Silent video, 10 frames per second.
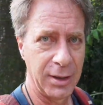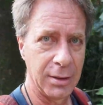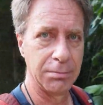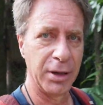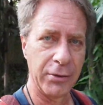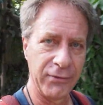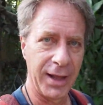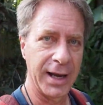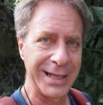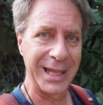A
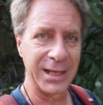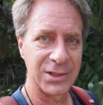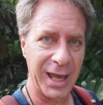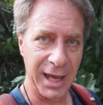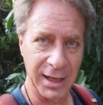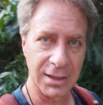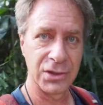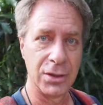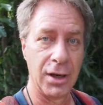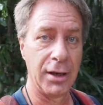butterfly lays eggs
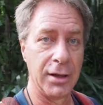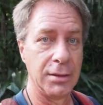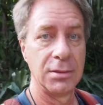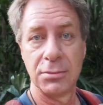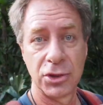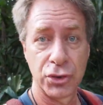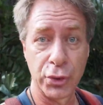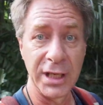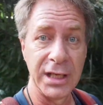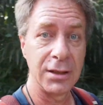on a
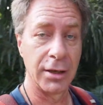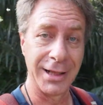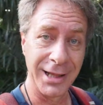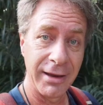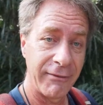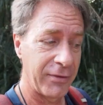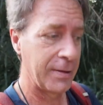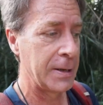tree, on a leaf.